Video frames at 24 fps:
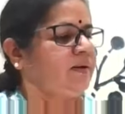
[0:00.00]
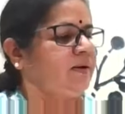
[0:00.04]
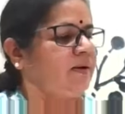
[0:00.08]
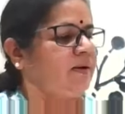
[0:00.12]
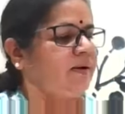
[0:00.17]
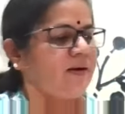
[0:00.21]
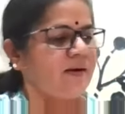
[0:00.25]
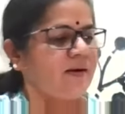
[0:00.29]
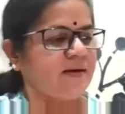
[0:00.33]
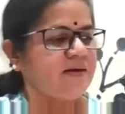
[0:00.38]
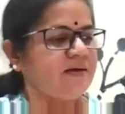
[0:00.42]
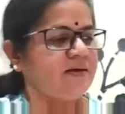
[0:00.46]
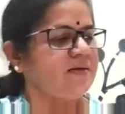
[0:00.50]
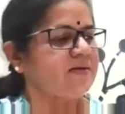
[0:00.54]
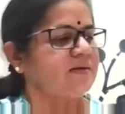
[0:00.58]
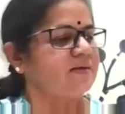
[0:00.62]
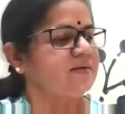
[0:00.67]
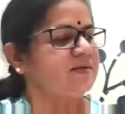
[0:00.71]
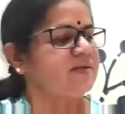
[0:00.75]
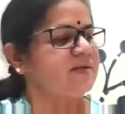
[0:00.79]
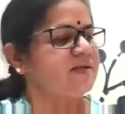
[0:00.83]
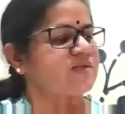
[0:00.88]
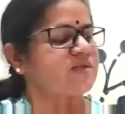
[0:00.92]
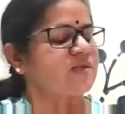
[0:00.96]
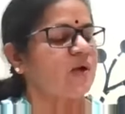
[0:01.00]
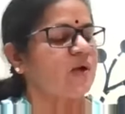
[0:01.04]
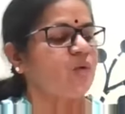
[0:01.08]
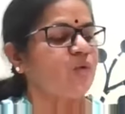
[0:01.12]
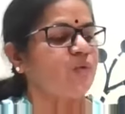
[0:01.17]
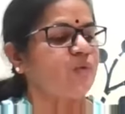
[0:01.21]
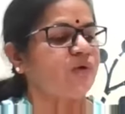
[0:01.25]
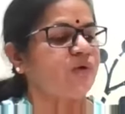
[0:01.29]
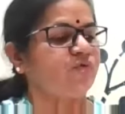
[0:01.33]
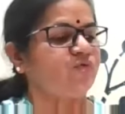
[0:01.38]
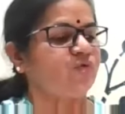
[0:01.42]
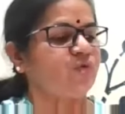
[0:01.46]
I hear the
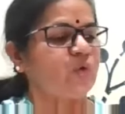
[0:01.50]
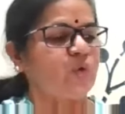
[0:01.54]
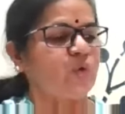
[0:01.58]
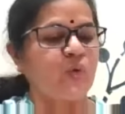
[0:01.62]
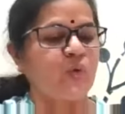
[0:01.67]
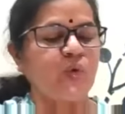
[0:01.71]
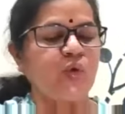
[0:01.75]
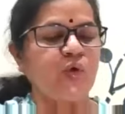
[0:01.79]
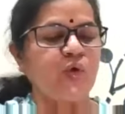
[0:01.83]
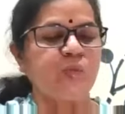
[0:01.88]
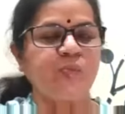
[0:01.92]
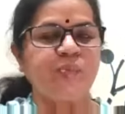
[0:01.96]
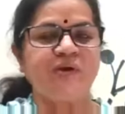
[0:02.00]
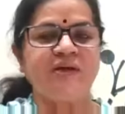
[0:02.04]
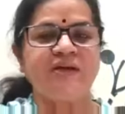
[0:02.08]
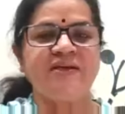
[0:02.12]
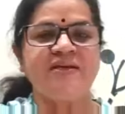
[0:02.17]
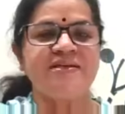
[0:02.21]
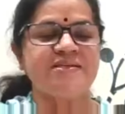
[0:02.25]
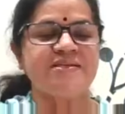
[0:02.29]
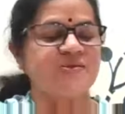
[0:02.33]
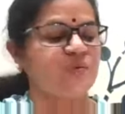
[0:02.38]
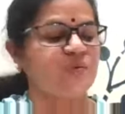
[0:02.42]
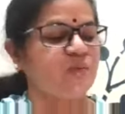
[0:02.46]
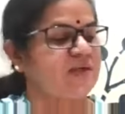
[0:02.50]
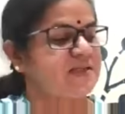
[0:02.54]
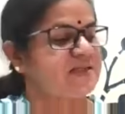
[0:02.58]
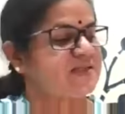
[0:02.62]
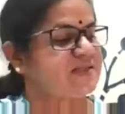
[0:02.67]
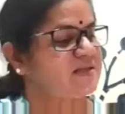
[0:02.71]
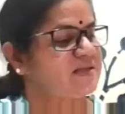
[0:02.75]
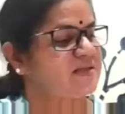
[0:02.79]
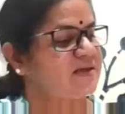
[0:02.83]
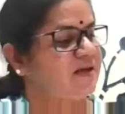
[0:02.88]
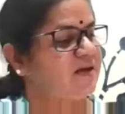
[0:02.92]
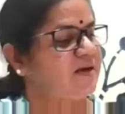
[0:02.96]
sound of cool breeze one
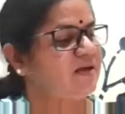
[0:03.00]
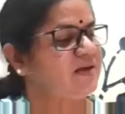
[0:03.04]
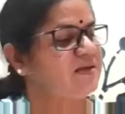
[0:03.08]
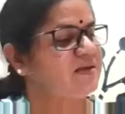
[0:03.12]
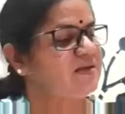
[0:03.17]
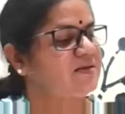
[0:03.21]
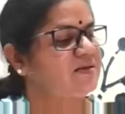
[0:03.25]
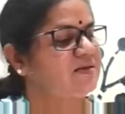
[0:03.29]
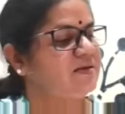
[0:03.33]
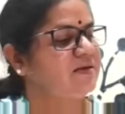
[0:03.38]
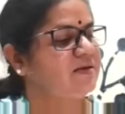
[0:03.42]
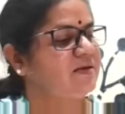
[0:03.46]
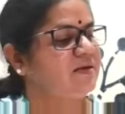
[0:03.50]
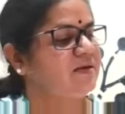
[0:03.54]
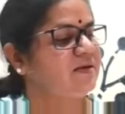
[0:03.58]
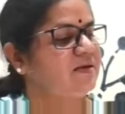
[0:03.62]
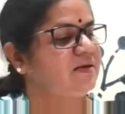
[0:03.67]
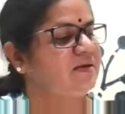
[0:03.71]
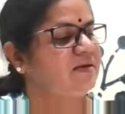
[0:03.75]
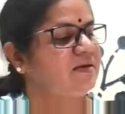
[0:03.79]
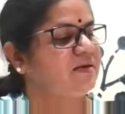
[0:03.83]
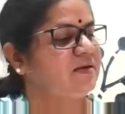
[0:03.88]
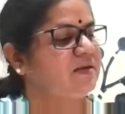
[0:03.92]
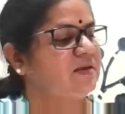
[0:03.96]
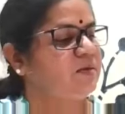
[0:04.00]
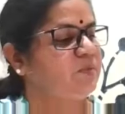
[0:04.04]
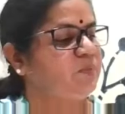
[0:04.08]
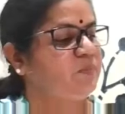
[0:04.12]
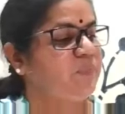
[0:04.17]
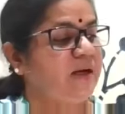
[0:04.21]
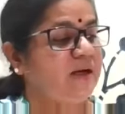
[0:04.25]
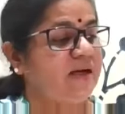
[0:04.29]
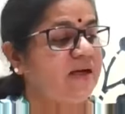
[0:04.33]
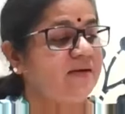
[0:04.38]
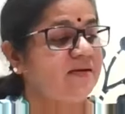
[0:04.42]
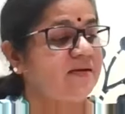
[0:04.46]
side. The
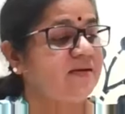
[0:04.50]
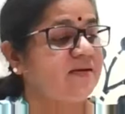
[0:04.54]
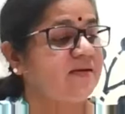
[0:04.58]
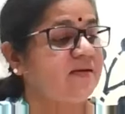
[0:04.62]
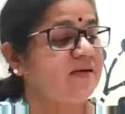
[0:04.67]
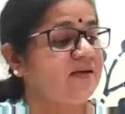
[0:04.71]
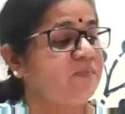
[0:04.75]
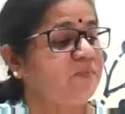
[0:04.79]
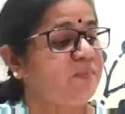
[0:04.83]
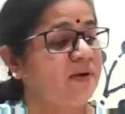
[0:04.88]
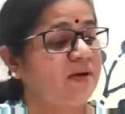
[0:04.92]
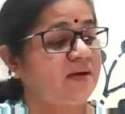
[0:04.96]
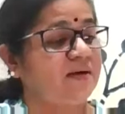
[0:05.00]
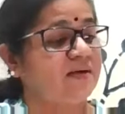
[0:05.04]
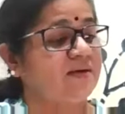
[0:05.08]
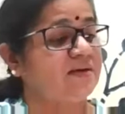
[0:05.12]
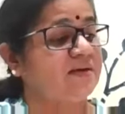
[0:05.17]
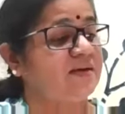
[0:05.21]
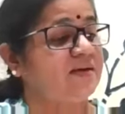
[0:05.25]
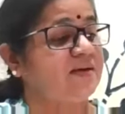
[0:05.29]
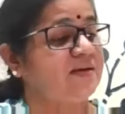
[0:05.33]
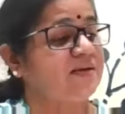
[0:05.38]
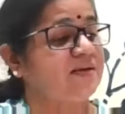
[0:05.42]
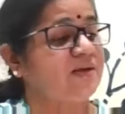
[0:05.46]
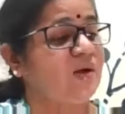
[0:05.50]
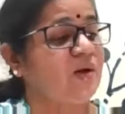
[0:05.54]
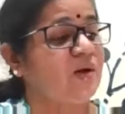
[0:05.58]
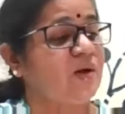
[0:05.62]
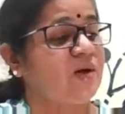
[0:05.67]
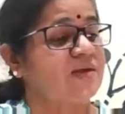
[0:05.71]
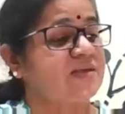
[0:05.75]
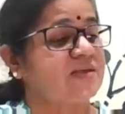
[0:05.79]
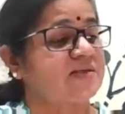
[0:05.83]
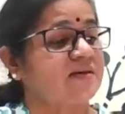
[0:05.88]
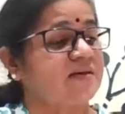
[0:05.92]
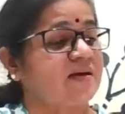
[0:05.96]
bulky barking
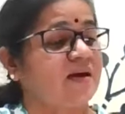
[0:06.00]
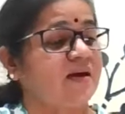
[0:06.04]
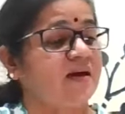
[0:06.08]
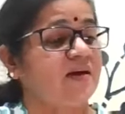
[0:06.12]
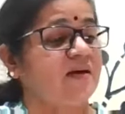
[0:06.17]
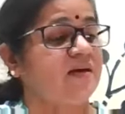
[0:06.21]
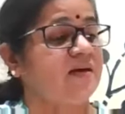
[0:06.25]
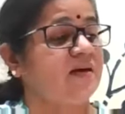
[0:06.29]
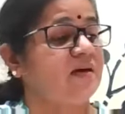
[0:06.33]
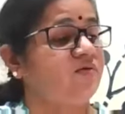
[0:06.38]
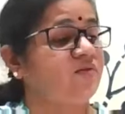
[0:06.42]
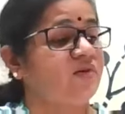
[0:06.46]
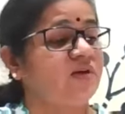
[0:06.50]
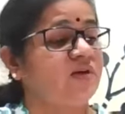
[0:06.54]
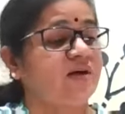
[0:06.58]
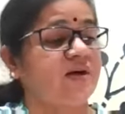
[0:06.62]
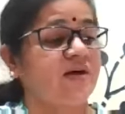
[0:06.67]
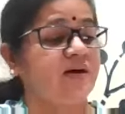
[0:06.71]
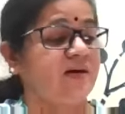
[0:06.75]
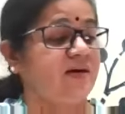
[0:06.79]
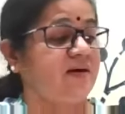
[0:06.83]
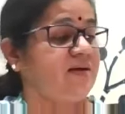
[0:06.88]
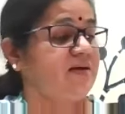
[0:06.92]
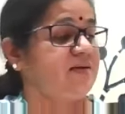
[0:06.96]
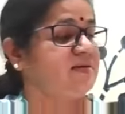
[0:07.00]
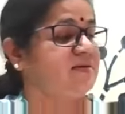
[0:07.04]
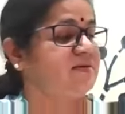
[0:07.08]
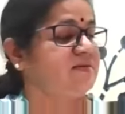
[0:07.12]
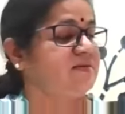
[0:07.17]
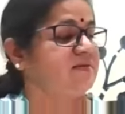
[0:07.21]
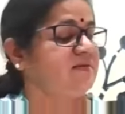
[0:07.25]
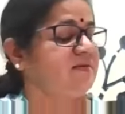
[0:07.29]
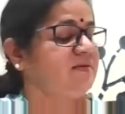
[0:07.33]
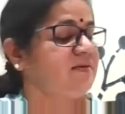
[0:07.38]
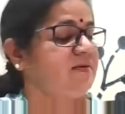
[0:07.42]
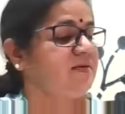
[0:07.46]
dogs can never hide.
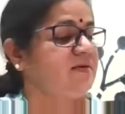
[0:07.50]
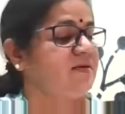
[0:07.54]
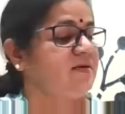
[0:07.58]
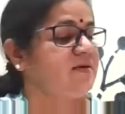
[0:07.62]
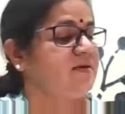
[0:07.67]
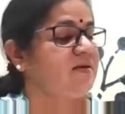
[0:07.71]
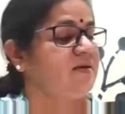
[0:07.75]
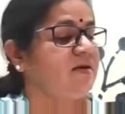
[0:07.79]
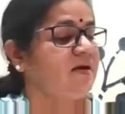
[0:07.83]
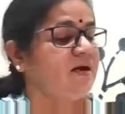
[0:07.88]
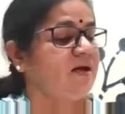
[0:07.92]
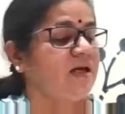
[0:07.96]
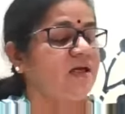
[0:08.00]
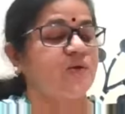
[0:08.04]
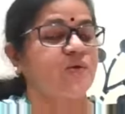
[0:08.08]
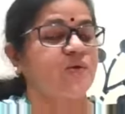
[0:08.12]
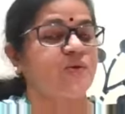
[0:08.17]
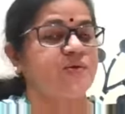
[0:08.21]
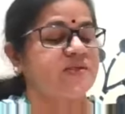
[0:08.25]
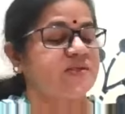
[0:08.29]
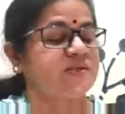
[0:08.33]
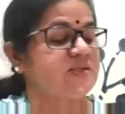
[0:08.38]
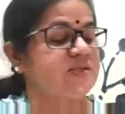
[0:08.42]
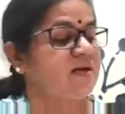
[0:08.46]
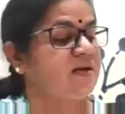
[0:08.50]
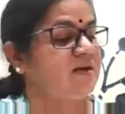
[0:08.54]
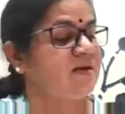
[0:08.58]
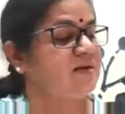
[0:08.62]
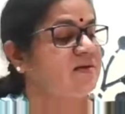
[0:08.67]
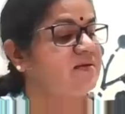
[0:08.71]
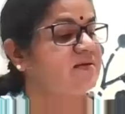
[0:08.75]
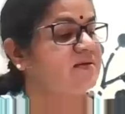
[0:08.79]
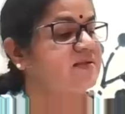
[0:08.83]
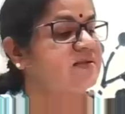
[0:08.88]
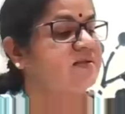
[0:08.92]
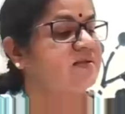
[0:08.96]
I could
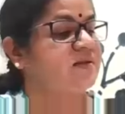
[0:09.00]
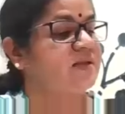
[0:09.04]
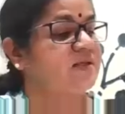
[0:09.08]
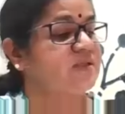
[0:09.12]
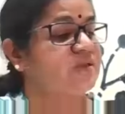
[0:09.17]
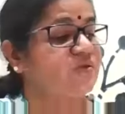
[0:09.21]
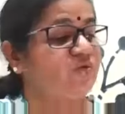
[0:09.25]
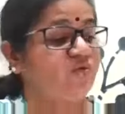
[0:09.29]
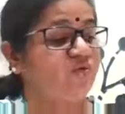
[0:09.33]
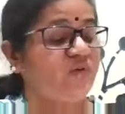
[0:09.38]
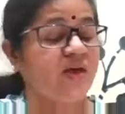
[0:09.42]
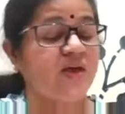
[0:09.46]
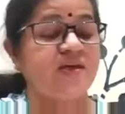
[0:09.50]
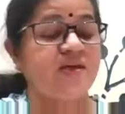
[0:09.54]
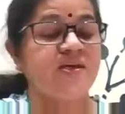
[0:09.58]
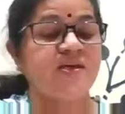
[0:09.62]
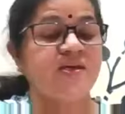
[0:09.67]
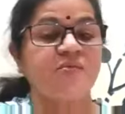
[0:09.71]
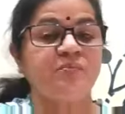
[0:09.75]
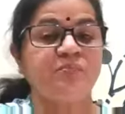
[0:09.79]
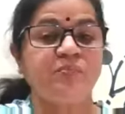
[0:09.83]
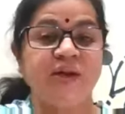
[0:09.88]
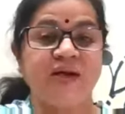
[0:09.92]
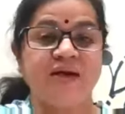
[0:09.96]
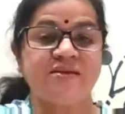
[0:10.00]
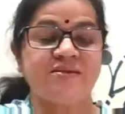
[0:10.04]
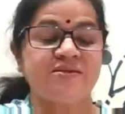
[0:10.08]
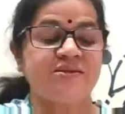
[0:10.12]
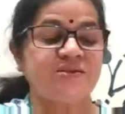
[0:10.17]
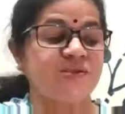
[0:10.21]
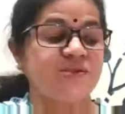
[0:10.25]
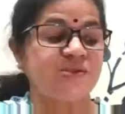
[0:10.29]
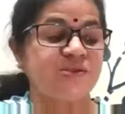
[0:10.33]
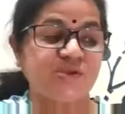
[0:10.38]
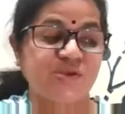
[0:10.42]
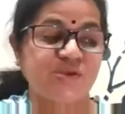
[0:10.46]
sense the swaying
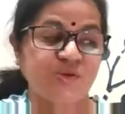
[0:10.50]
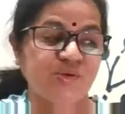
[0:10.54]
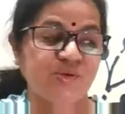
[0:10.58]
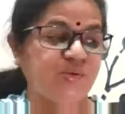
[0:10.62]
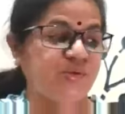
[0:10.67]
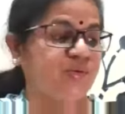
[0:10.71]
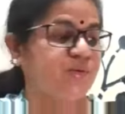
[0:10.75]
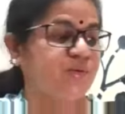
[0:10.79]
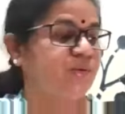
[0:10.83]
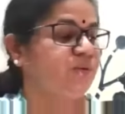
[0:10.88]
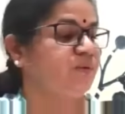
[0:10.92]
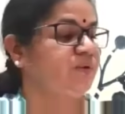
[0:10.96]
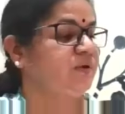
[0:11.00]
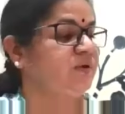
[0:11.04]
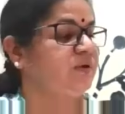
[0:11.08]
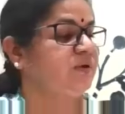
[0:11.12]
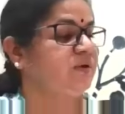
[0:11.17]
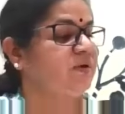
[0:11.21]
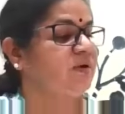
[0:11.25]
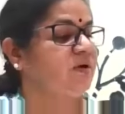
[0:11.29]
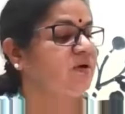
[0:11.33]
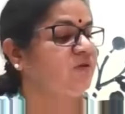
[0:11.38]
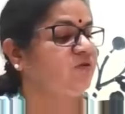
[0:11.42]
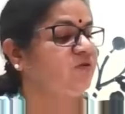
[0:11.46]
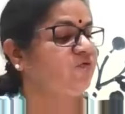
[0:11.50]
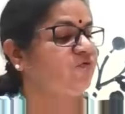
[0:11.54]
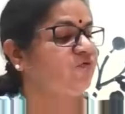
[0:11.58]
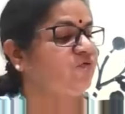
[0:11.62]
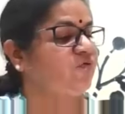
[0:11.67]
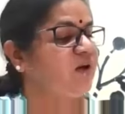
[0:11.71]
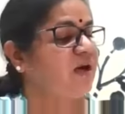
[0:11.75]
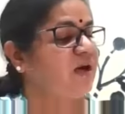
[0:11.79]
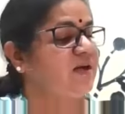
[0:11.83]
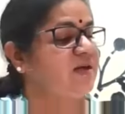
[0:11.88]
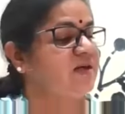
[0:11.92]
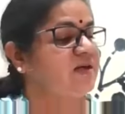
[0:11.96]
branches too.
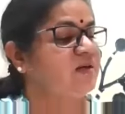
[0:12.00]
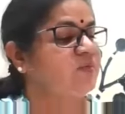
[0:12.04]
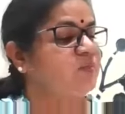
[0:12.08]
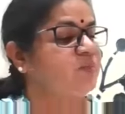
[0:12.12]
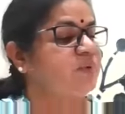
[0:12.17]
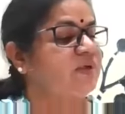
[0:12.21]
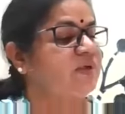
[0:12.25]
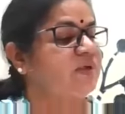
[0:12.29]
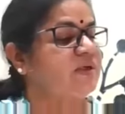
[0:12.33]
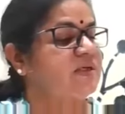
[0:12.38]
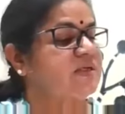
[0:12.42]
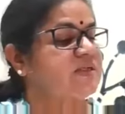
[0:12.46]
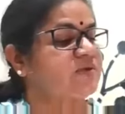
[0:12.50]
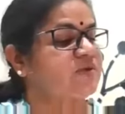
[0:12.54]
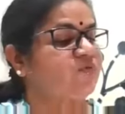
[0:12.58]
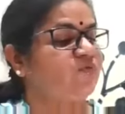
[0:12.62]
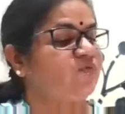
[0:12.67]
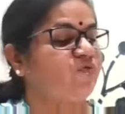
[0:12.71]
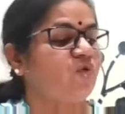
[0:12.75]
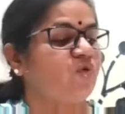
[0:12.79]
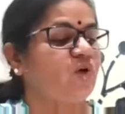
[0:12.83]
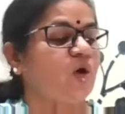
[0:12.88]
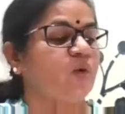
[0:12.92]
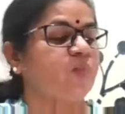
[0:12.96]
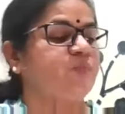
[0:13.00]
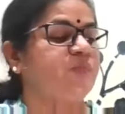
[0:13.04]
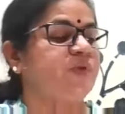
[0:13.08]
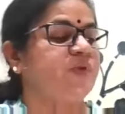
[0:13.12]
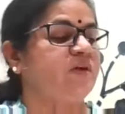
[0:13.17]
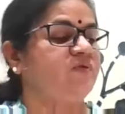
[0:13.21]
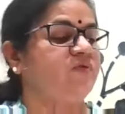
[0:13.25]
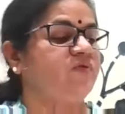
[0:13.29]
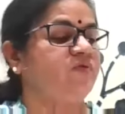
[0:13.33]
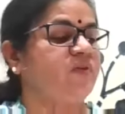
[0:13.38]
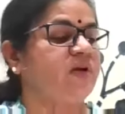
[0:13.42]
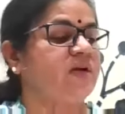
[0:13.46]
Flying birds flop
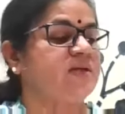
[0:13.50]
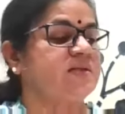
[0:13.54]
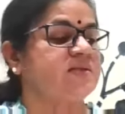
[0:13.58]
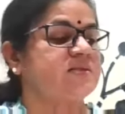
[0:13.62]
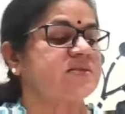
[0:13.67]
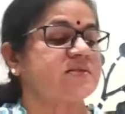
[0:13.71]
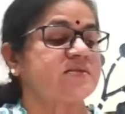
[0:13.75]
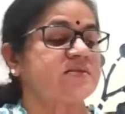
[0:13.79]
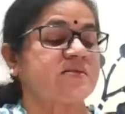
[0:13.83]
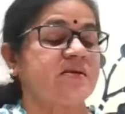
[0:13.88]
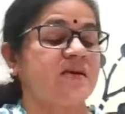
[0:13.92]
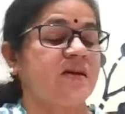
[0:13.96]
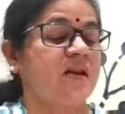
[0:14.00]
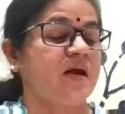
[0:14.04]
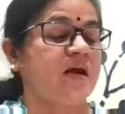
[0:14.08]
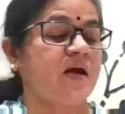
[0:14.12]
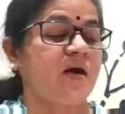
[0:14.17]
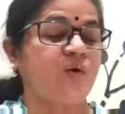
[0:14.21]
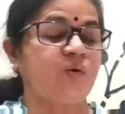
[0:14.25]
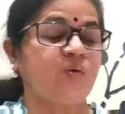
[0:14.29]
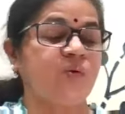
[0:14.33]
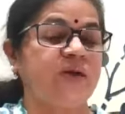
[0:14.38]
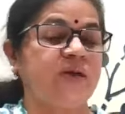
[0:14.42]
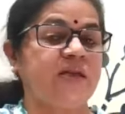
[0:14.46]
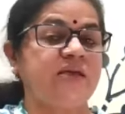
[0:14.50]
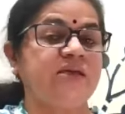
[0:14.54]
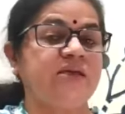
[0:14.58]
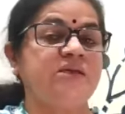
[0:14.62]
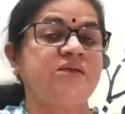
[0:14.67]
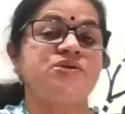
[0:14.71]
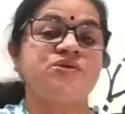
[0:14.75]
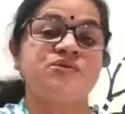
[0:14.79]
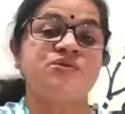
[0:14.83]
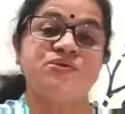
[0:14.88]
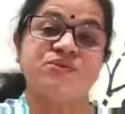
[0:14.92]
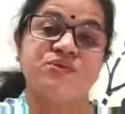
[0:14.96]
their wings
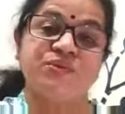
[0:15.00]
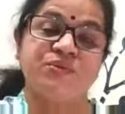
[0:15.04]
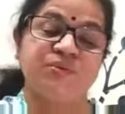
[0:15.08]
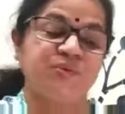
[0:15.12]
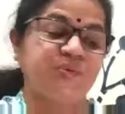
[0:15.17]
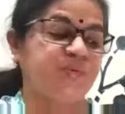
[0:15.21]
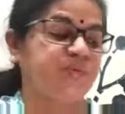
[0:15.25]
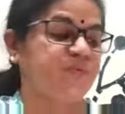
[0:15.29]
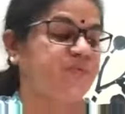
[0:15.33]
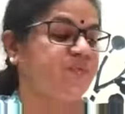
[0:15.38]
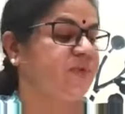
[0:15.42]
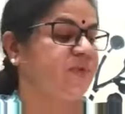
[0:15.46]
loudly through.